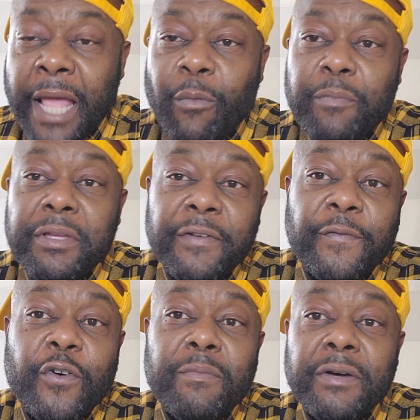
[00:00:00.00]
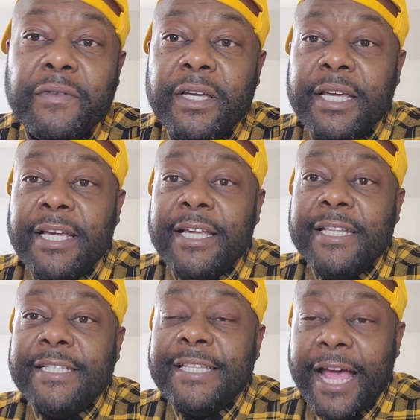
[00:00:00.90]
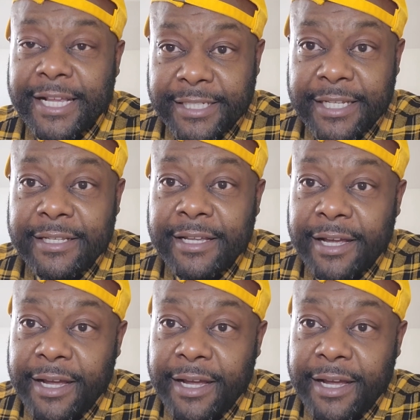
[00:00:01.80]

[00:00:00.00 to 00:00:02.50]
That would be a form of toxic uh,